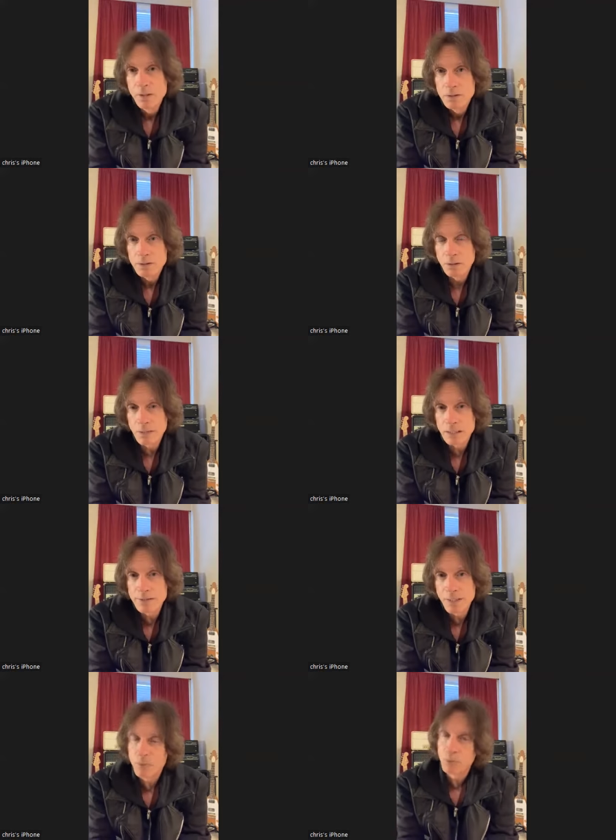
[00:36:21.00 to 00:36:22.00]
So that's
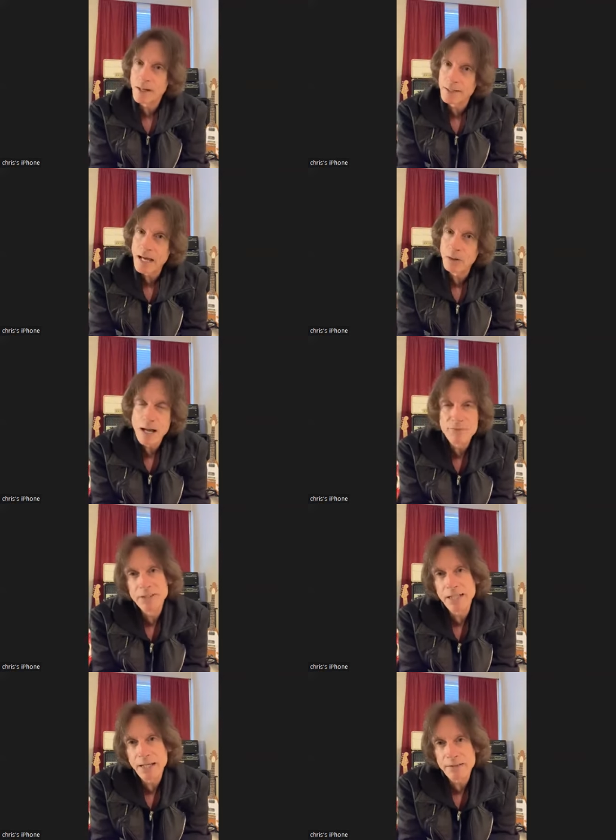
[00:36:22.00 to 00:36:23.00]
it. But right now, every
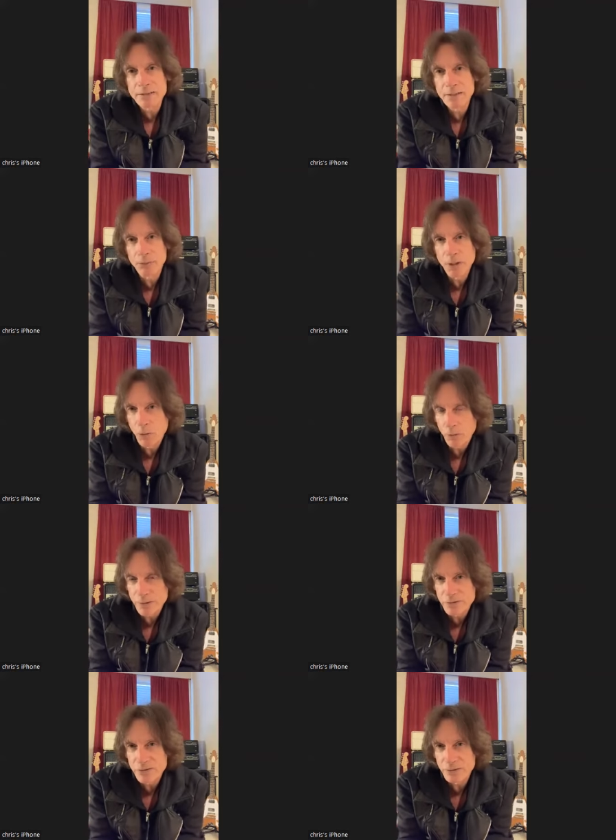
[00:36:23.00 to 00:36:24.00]
day it's in a
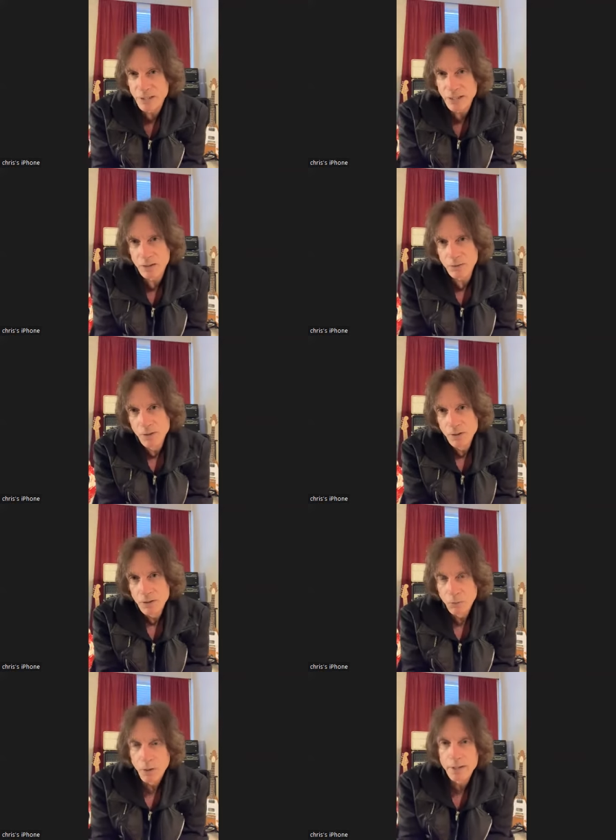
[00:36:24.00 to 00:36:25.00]
recording studio
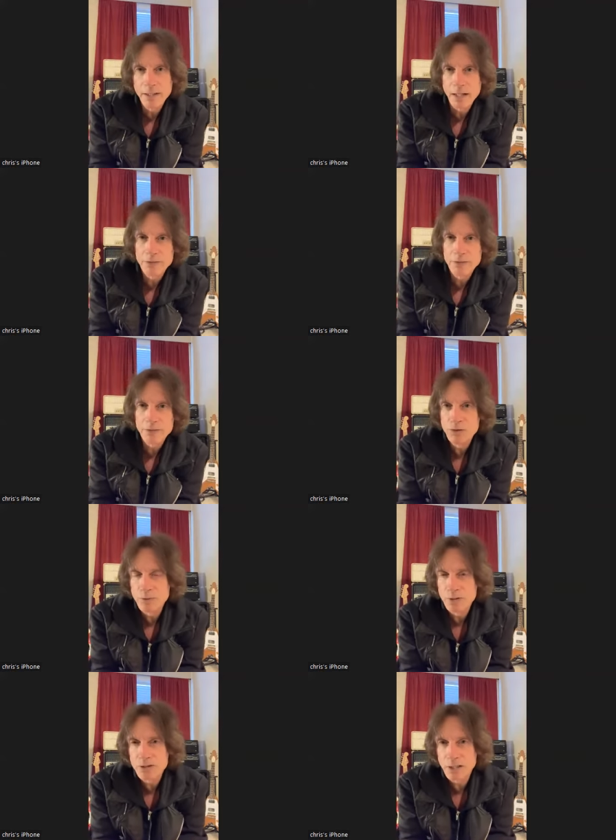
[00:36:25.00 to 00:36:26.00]
working on this new
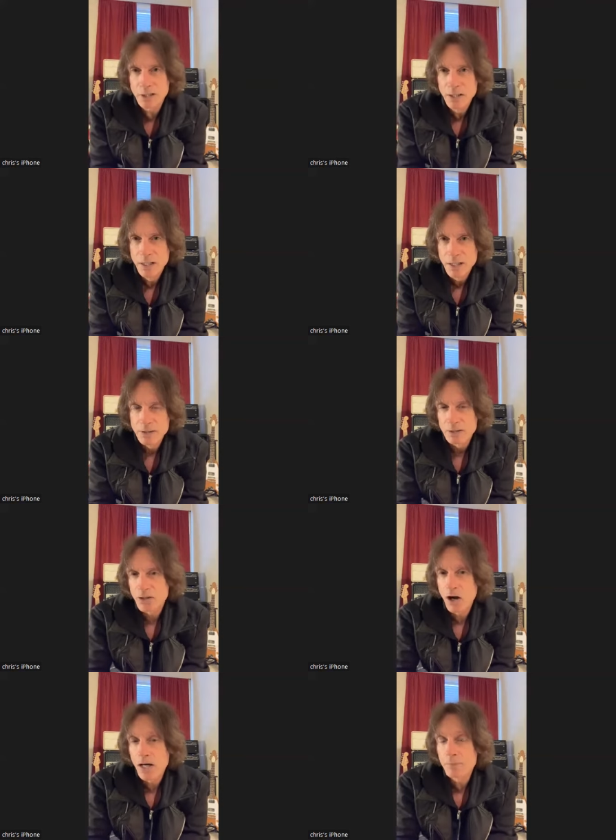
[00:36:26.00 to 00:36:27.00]
music you know, it's
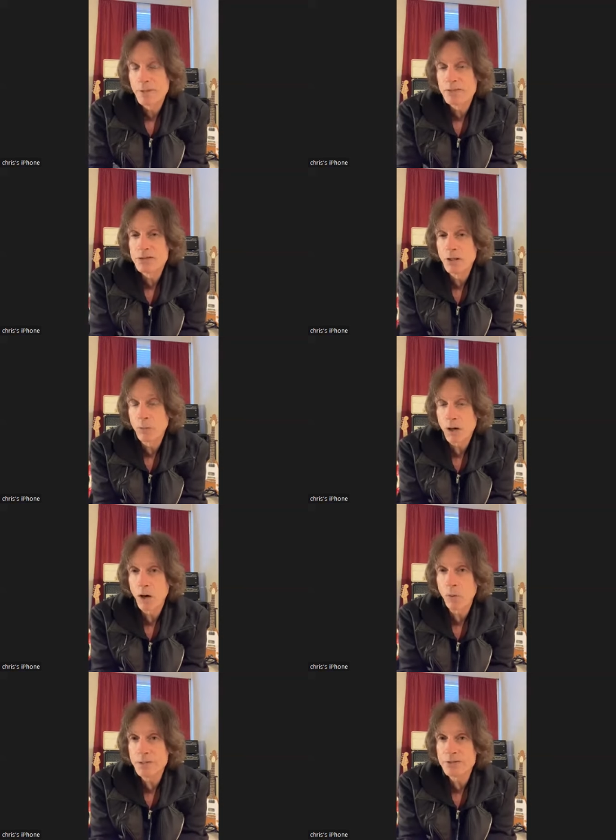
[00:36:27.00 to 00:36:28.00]
hard because, you know, we're
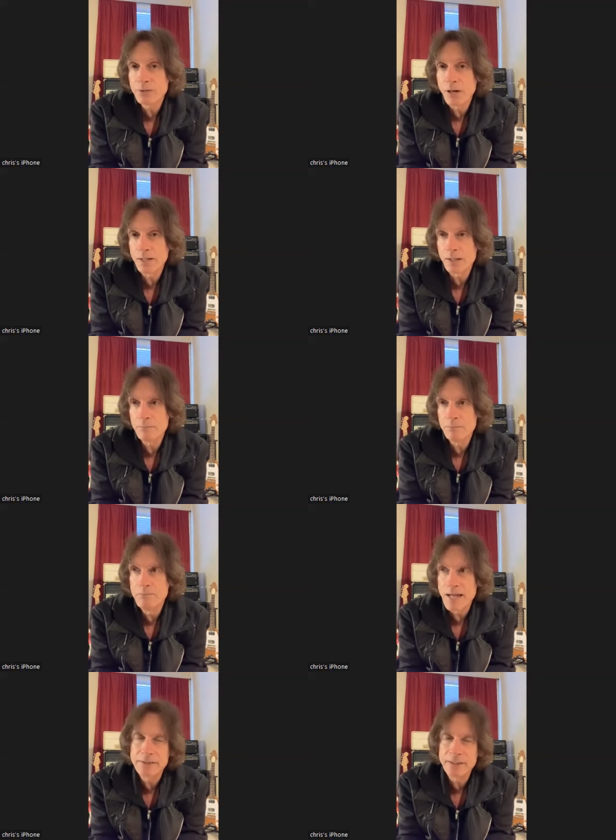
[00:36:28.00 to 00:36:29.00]
always trying to
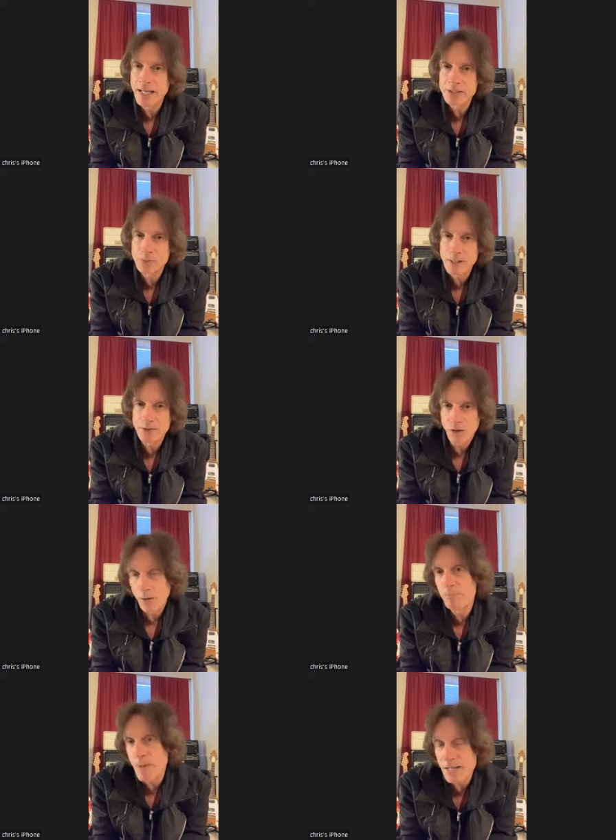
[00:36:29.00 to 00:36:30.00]
make the next record
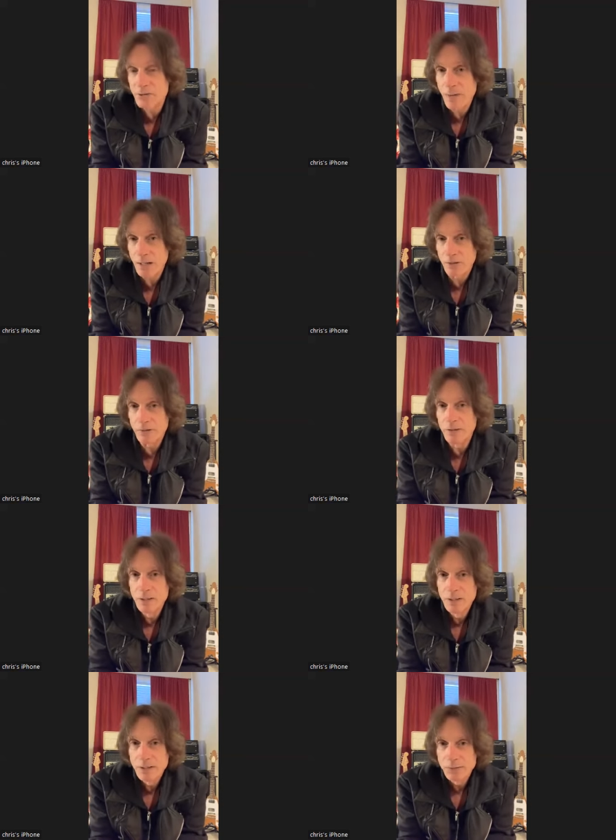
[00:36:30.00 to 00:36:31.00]
our best record,
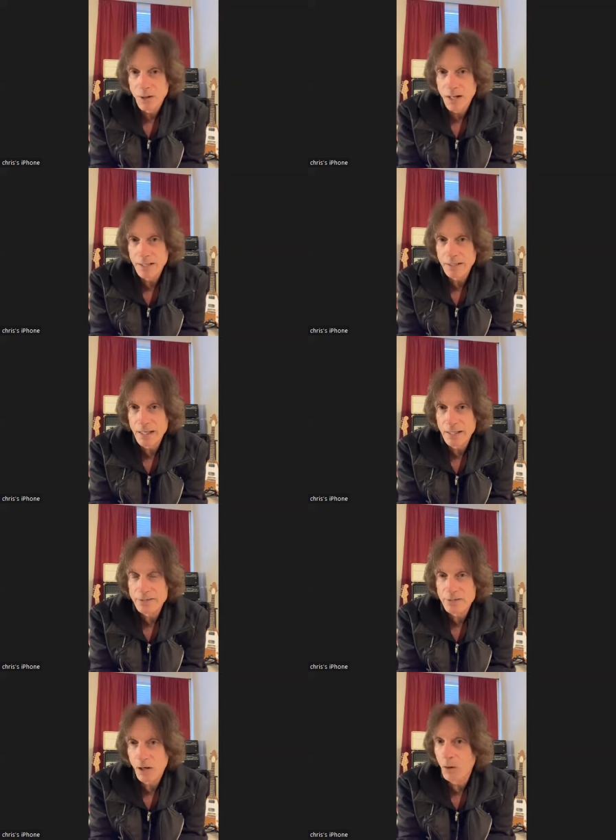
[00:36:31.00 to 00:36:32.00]
right? And
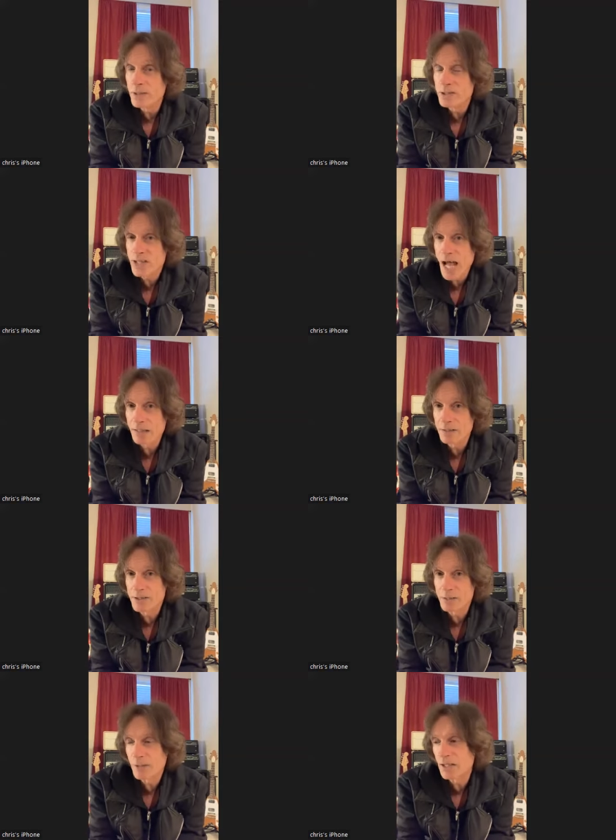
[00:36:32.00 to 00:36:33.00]
it's always
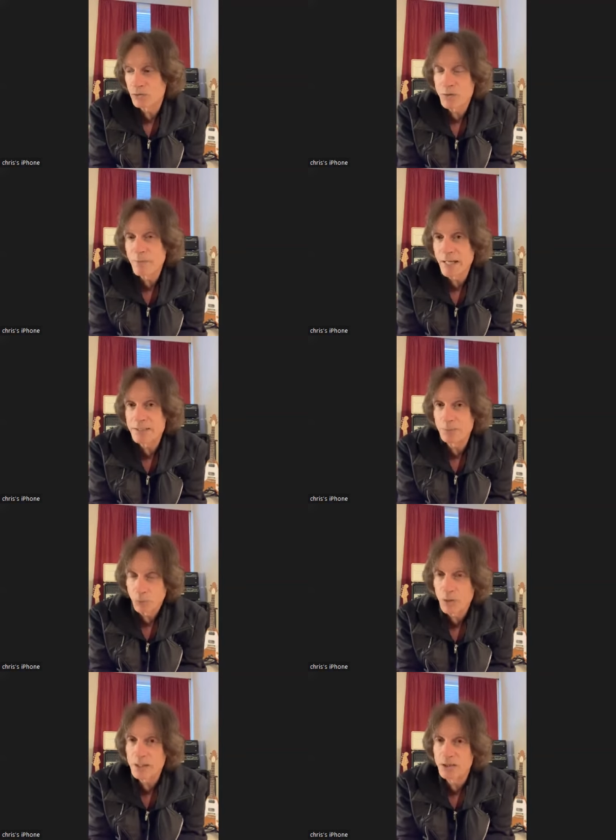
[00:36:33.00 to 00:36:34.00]
challenging because we've made some
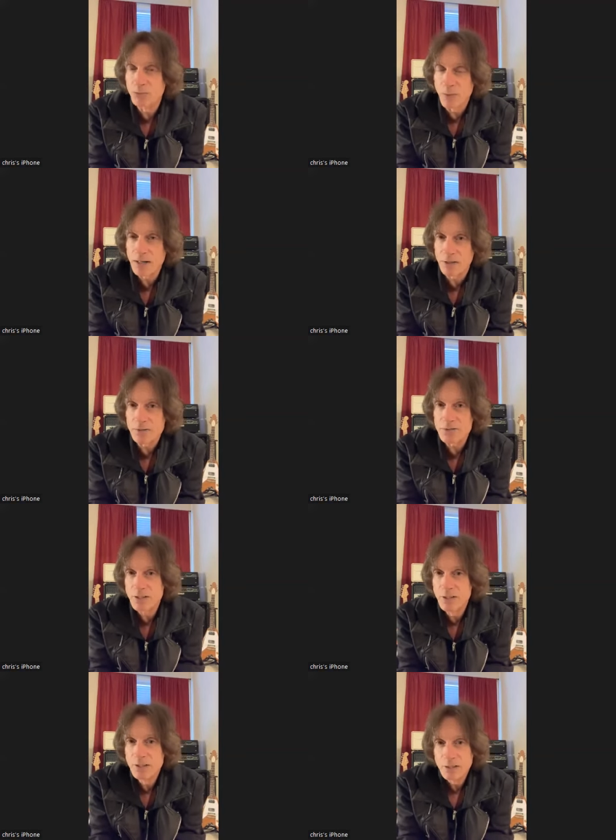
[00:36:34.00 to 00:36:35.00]
really good records,
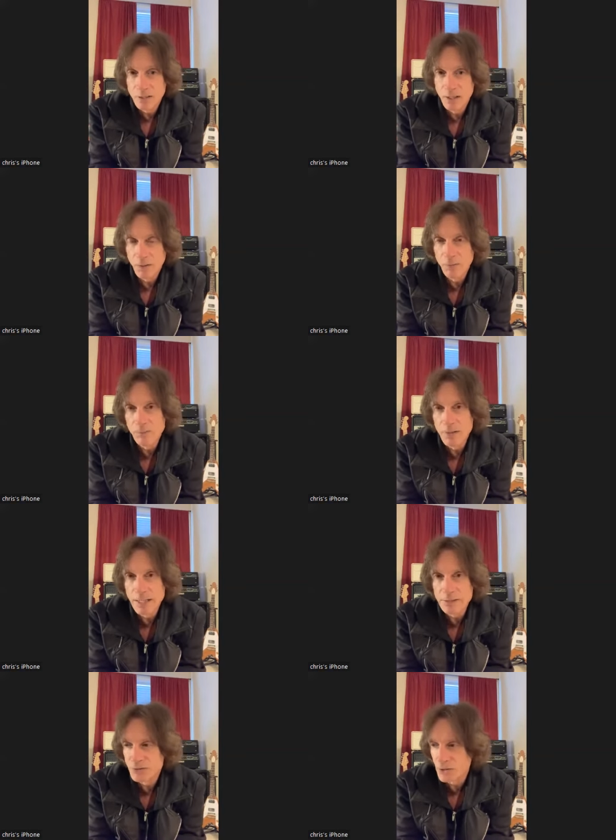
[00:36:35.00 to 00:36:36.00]
you know?
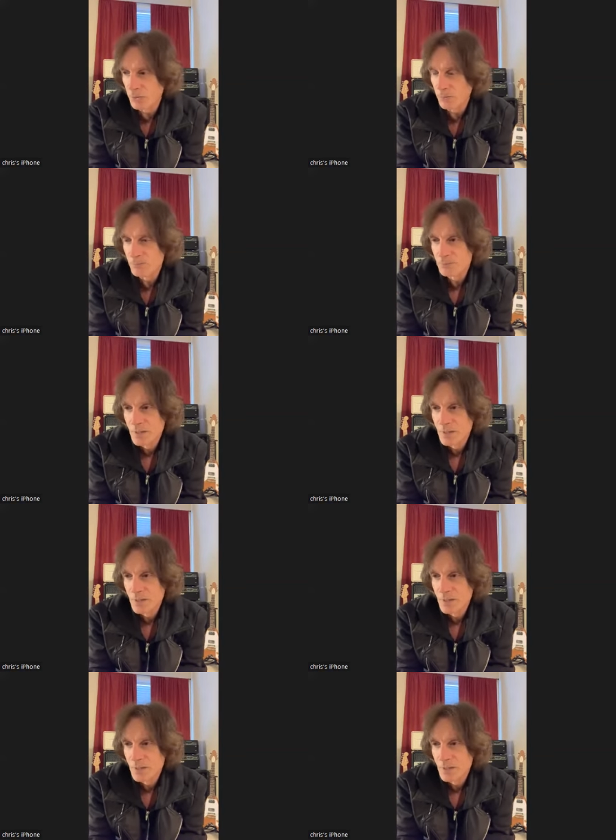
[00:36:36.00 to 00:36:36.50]
And so